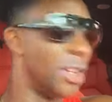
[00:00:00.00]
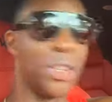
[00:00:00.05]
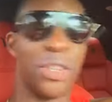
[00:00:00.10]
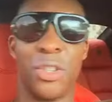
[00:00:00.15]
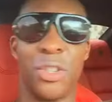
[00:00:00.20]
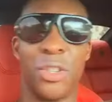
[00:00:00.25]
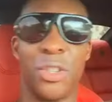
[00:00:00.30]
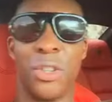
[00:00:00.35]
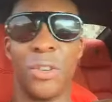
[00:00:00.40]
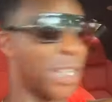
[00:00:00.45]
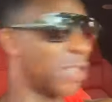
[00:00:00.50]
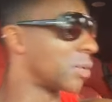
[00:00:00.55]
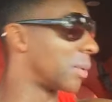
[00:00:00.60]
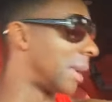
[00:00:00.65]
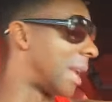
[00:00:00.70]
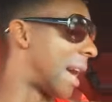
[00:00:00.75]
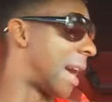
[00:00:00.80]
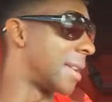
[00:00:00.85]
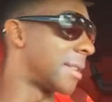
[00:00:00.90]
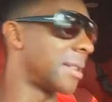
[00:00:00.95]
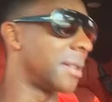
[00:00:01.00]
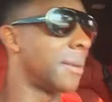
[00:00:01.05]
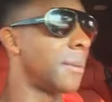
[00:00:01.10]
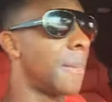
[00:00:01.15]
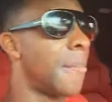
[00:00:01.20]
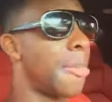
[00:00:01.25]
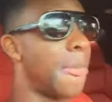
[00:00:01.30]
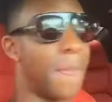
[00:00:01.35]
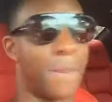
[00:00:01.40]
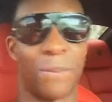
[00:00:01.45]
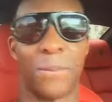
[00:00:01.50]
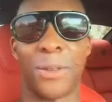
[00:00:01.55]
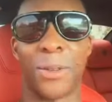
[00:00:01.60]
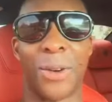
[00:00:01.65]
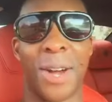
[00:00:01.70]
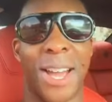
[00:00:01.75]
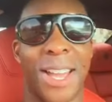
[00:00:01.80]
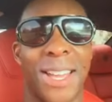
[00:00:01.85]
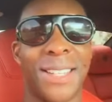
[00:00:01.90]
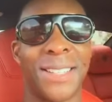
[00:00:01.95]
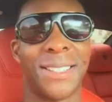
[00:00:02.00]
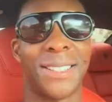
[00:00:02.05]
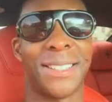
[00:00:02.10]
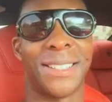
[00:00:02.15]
you're visualizing, right?